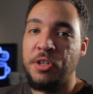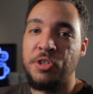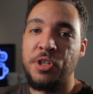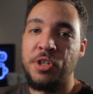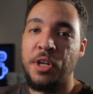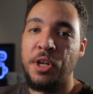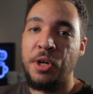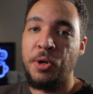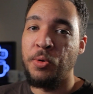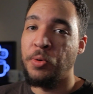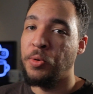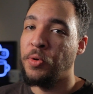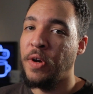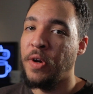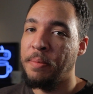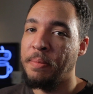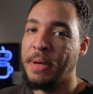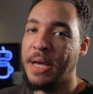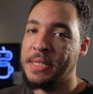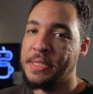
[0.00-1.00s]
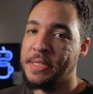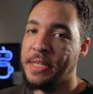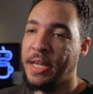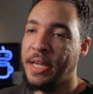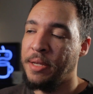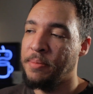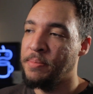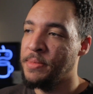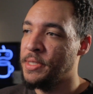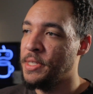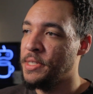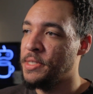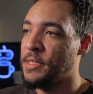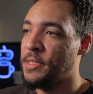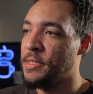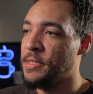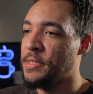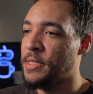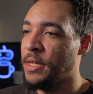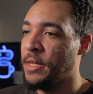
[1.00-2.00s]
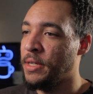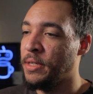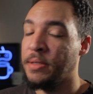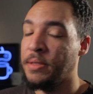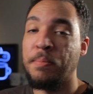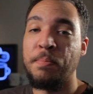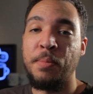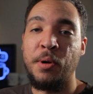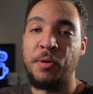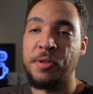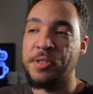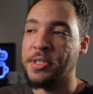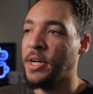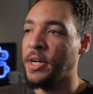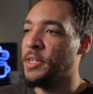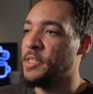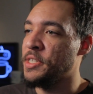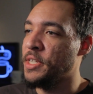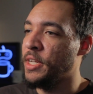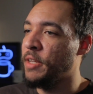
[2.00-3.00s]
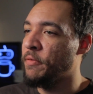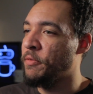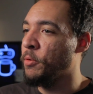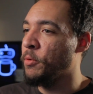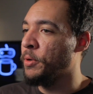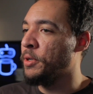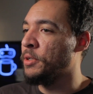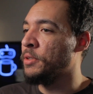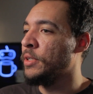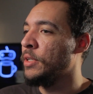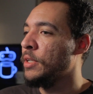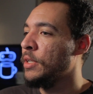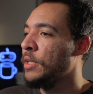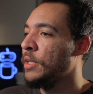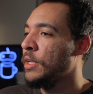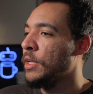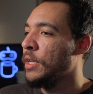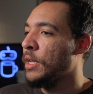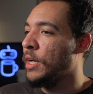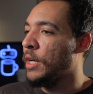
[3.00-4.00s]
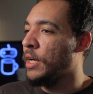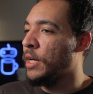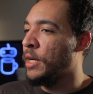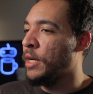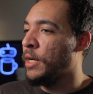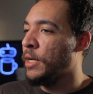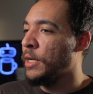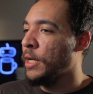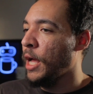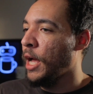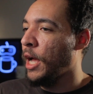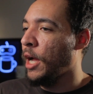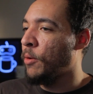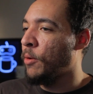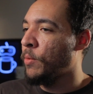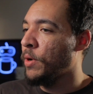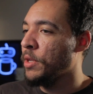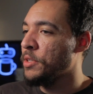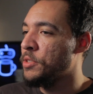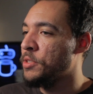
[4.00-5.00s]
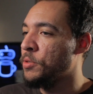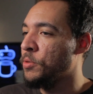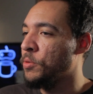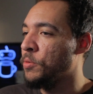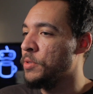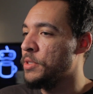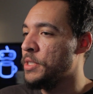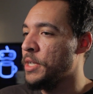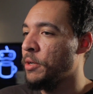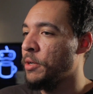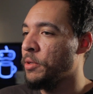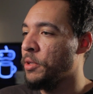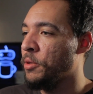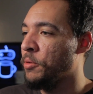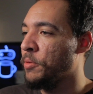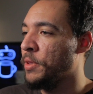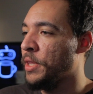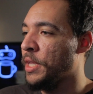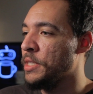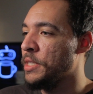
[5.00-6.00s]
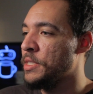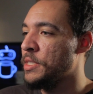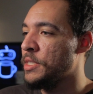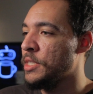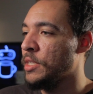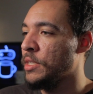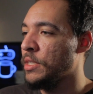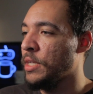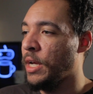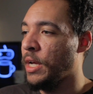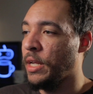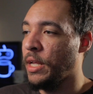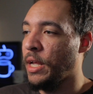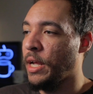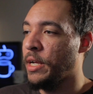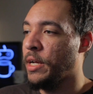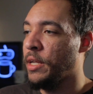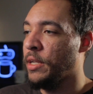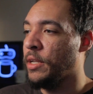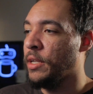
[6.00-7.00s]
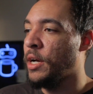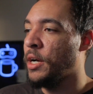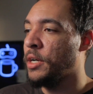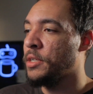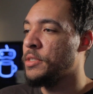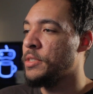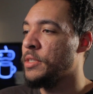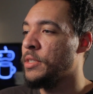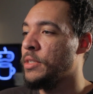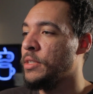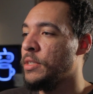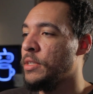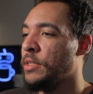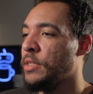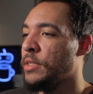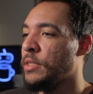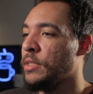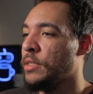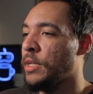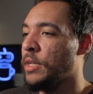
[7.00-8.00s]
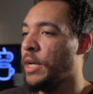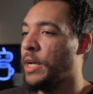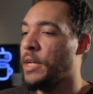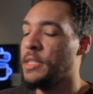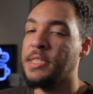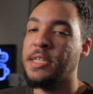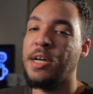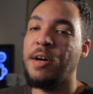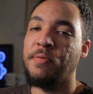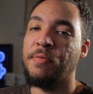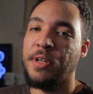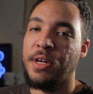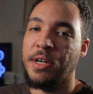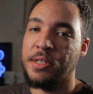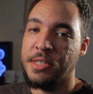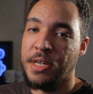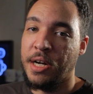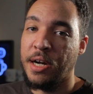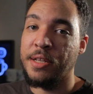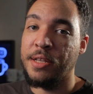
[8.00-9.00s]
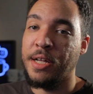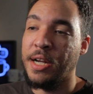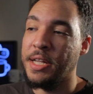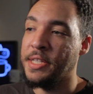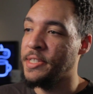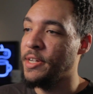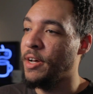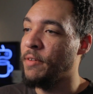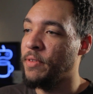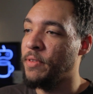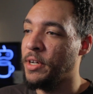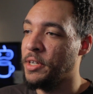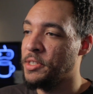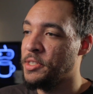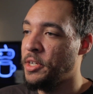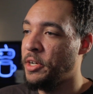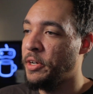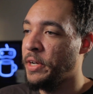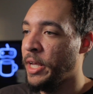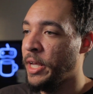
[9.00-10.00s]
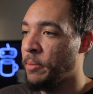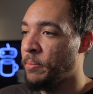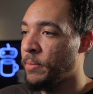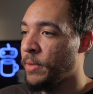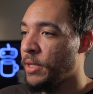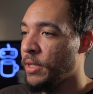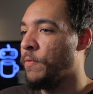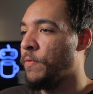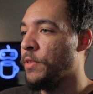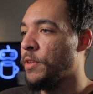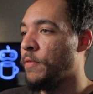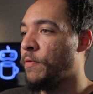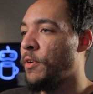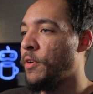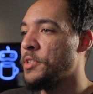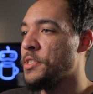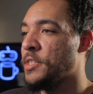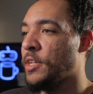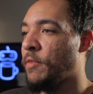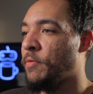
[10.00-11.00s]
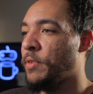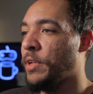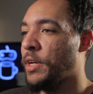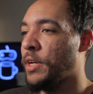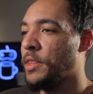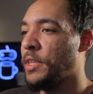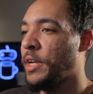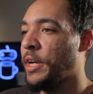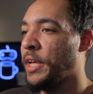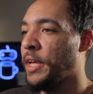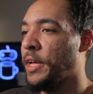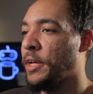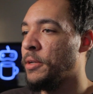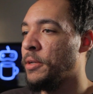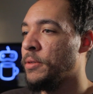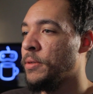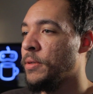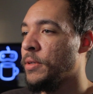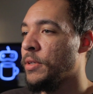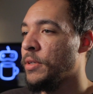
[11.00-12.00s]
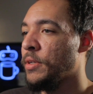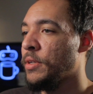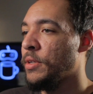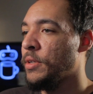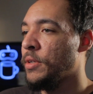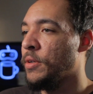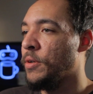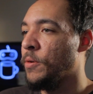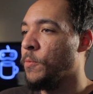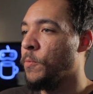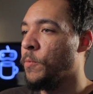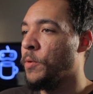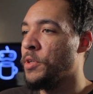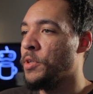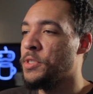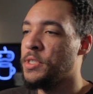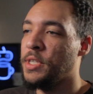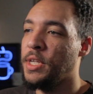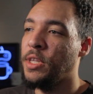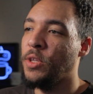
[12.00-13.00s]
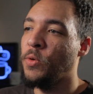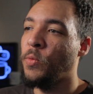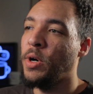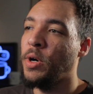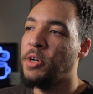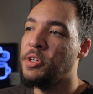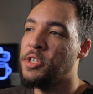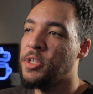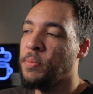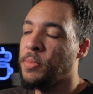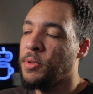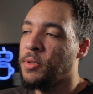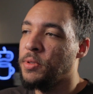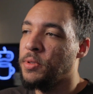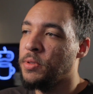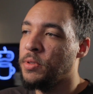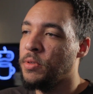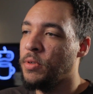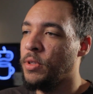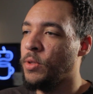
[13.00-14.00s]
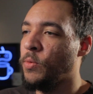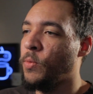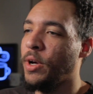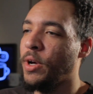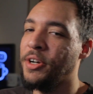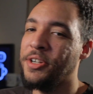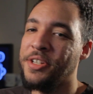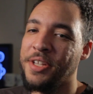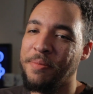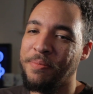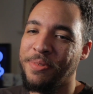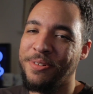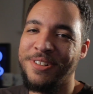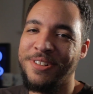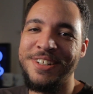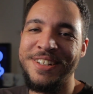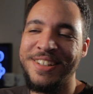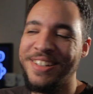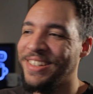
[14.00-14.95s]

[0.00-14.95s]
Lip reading: you should know, Green Mask Games. This is bonus content, if you will. I wanted to tell you that I got locked. I got soft locks. I got a lot of soft locks in your game. The first soft lock that I had was in the water temple, or the water temple,